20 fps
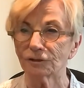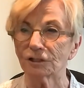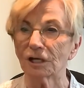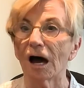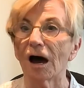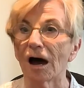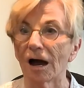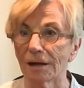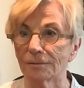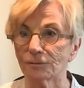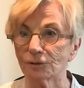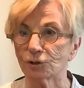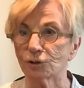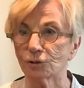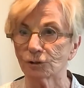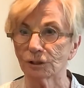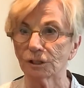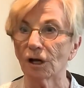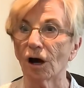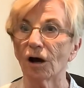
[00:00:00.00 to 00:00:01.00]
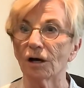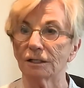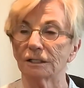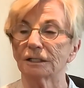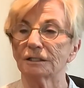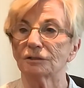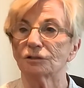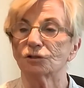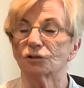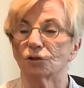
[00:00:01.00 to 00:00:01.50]
time so the
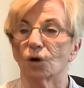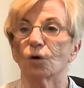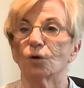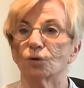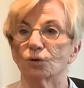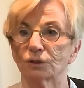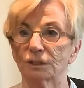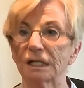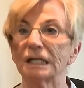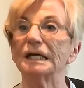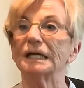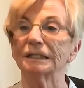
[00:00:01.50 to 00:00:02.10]
audience knows